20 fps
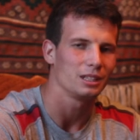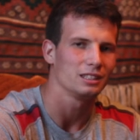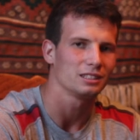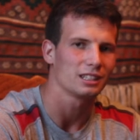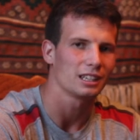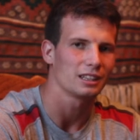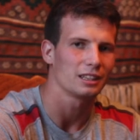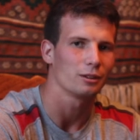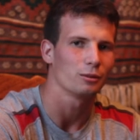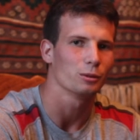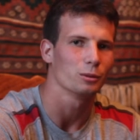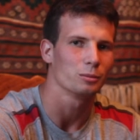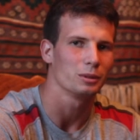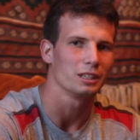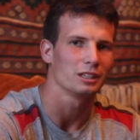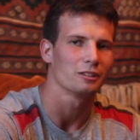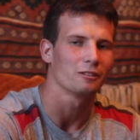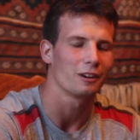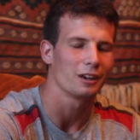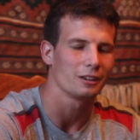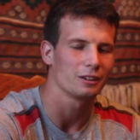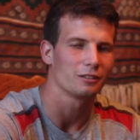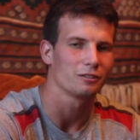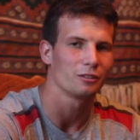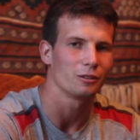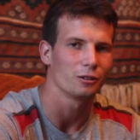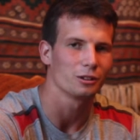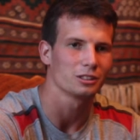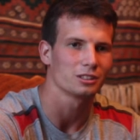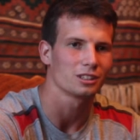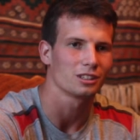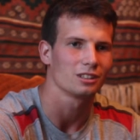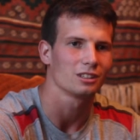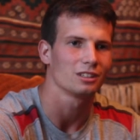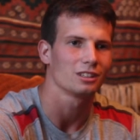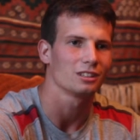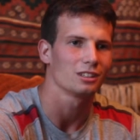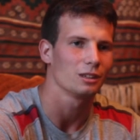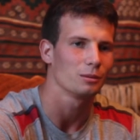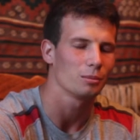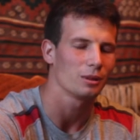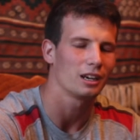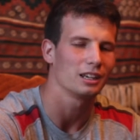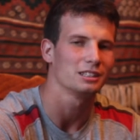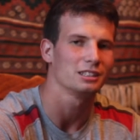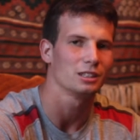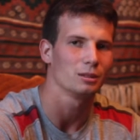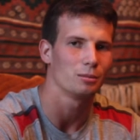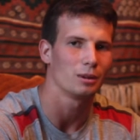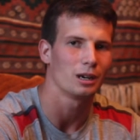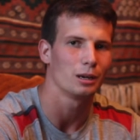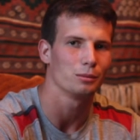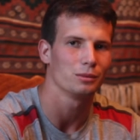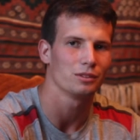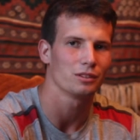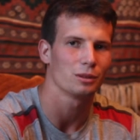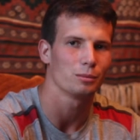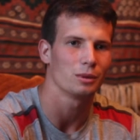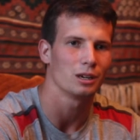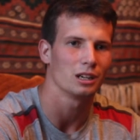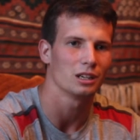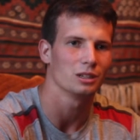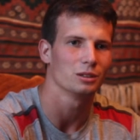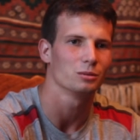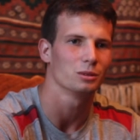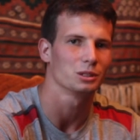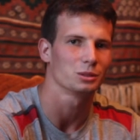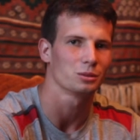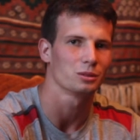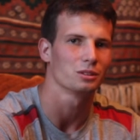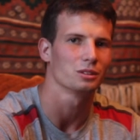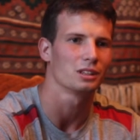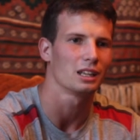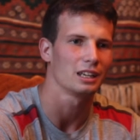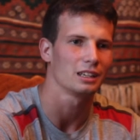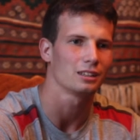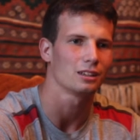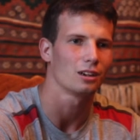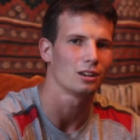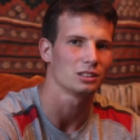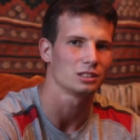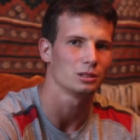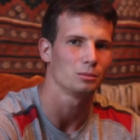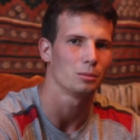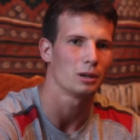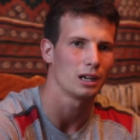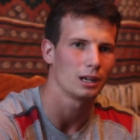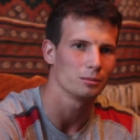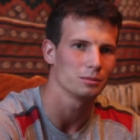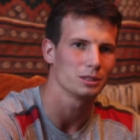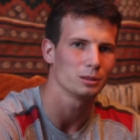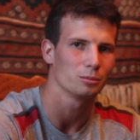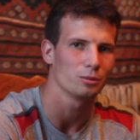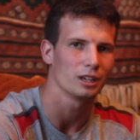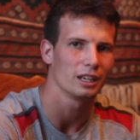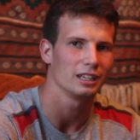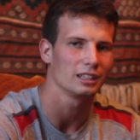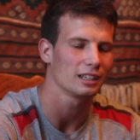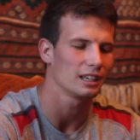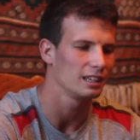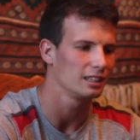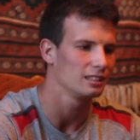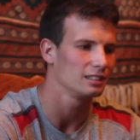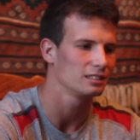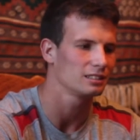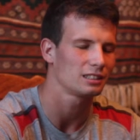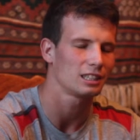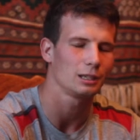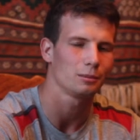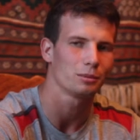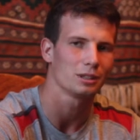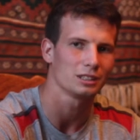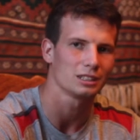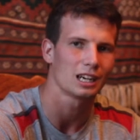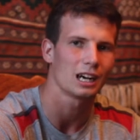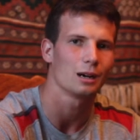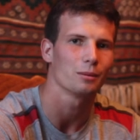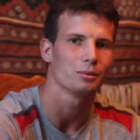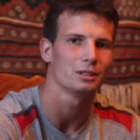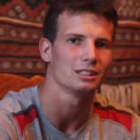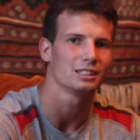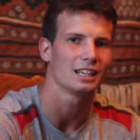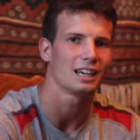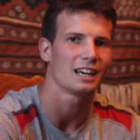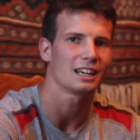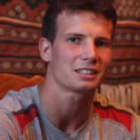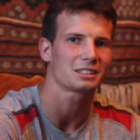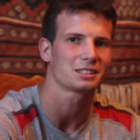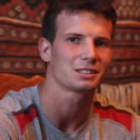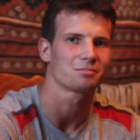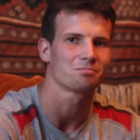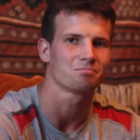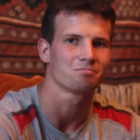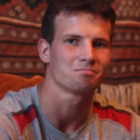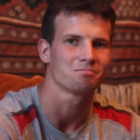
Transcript: means that there will be a greater force applied to the bottom of the bottle, which will then cause the bottom to break and keep the top intact.